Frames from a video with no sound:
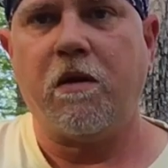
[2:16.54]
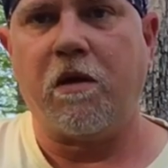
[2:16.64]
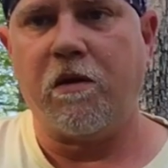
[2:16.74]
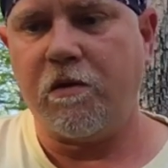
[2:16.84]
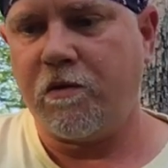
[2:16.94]

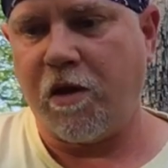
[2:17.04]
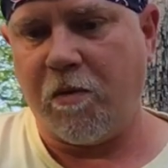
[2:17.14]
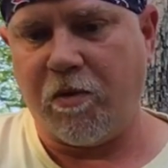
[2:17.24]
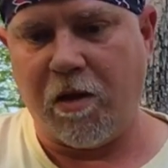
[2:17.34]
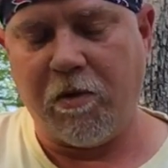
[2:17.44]
In this
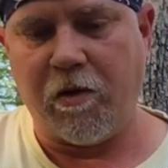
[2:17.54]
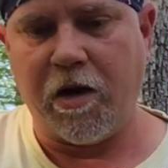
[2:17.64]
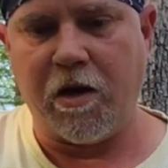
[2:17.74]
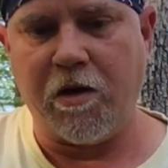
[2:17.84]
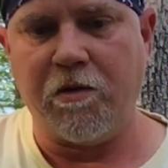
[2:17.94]
example, I'm going
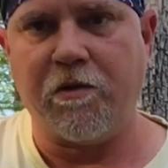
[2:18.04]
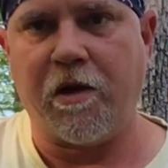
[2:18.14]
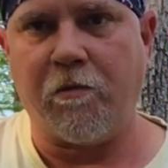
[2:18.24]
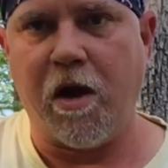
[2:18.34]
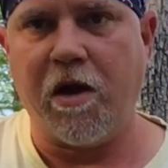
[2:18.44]
to use
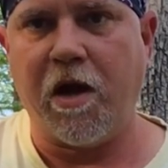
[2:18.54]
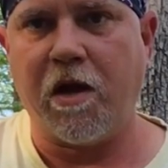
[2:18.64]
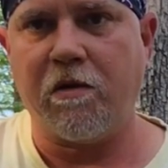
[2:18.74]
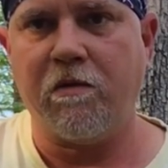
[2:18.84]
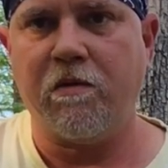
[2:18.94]
a right
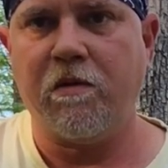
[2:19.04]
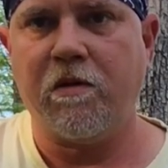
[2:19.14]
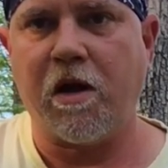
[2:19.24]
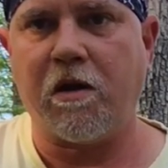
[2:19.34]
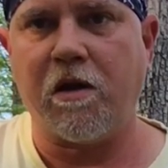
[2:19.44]
hand
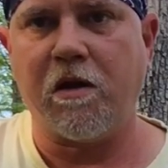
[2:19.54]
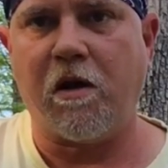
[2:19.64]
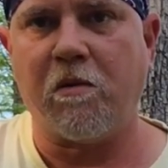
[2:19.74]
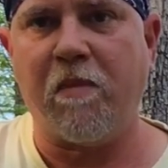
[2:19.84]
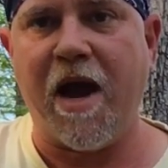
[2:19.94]
technique
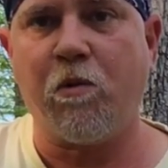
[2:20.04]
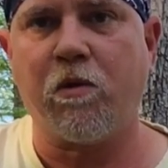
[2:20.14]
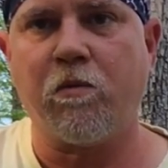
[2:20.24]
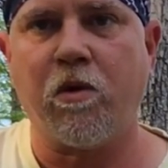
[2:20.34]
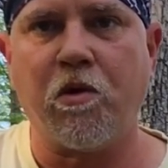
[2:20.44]
called a
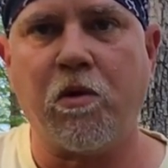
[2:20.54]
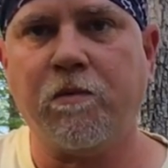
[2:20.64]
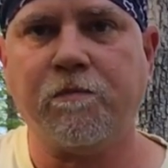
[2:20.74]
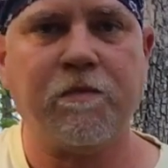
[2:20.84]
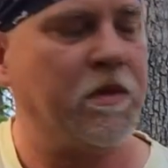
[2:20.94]
backward roll,
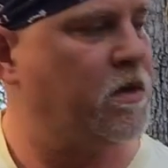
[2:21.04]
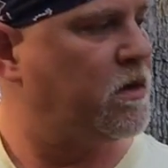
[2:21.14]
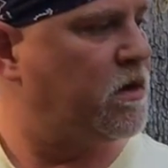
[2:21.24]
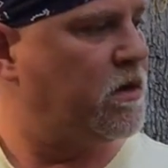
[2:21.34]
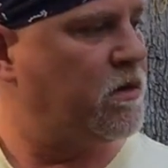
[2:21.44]

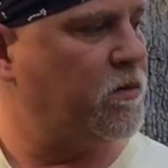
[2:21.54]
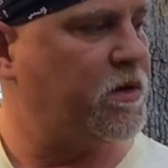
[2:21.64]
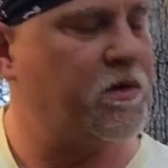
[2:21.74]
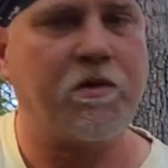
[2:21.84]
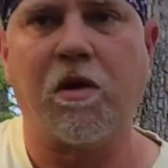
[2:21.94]

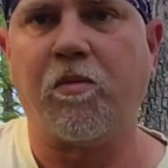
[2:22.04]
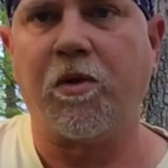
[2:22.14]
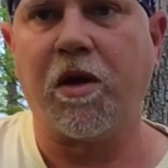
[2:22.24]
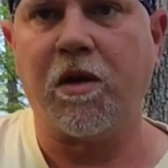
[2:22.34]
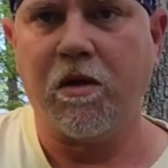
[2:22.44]
which is
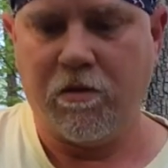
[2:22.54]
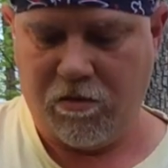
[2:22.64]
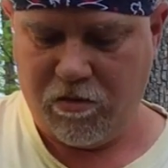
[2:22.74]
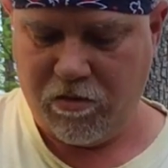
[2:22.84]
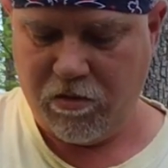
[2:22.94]
simply
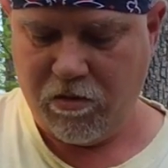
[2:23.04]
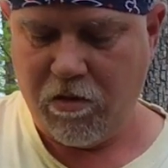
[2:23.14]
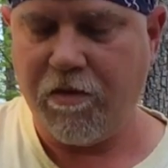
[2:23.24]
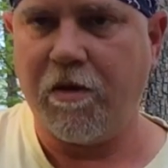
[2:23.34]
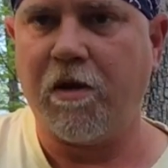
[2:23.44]

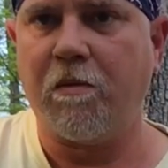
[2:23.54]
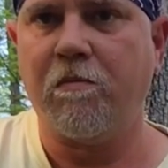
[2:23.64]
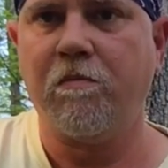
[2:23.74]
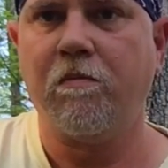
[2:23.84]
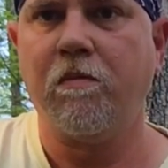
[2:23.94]

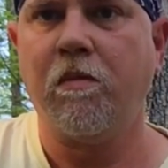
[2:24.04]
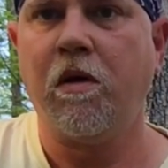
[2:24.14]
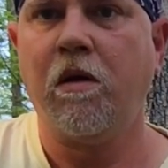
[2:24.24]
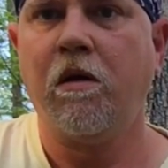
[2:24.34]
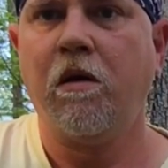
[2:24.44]
thumb,
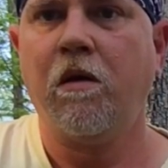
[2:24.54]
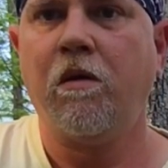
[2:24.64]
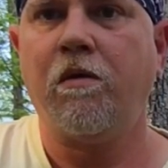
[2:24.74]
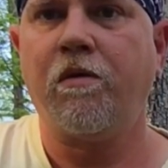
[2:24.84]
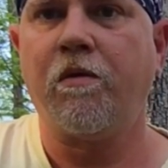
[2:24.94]

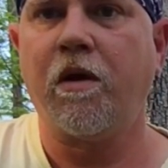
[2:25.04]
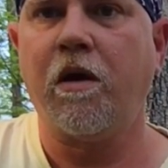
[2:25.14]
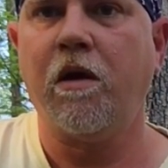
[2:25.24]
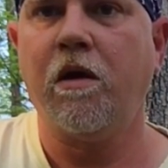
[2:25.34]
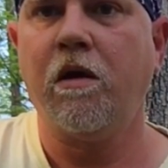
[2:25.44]

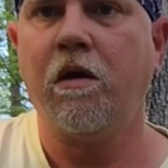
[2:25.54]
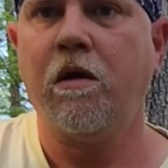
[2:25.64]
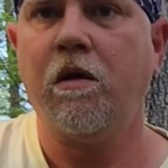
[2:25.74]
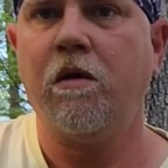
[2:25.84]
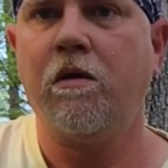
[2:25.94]
3,
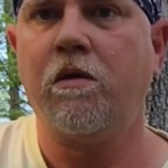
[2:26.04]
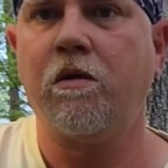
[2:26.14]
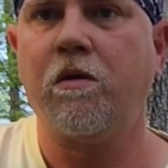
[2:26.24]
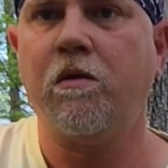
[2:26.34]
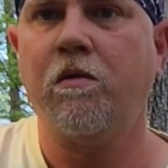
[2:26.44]

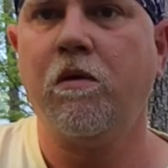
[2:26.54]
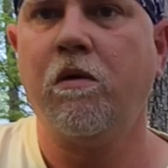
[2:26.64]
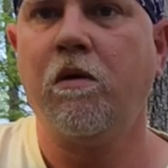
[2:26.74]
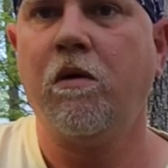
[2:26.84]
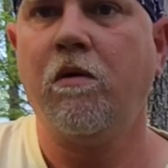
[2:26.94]

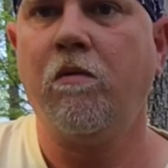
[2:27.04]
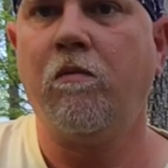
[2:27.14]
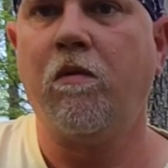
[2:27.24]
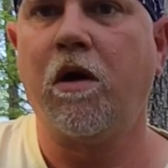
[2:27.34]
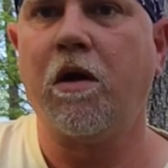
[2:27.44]
2,
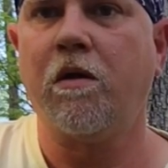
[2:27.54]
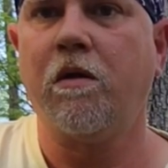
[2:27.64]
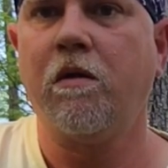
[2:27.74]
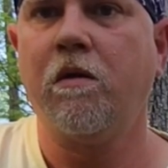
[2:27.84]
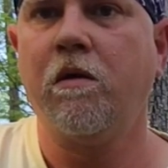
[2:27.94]

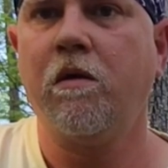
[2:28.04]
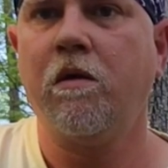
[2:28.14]
1.